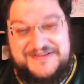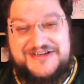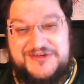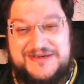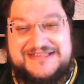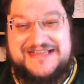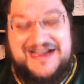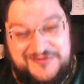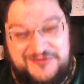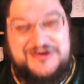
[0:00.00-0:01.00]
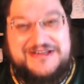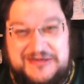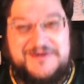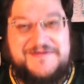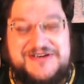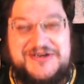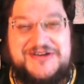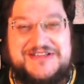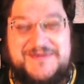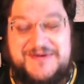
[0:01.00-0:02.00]
twist, I really would have enjoyed
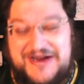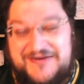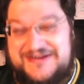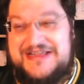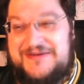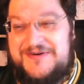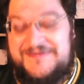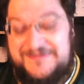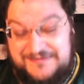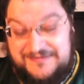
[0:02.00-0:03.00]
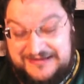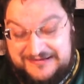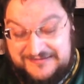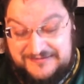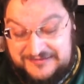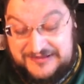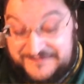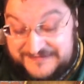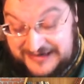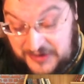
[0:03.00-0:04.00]
this book. I really would have
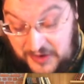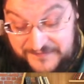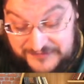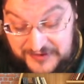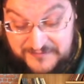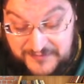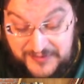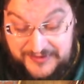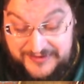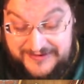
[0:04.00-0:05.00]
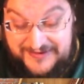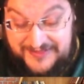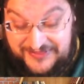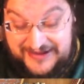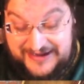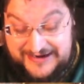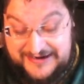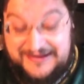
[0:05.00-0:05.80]
loved it an awful lot more than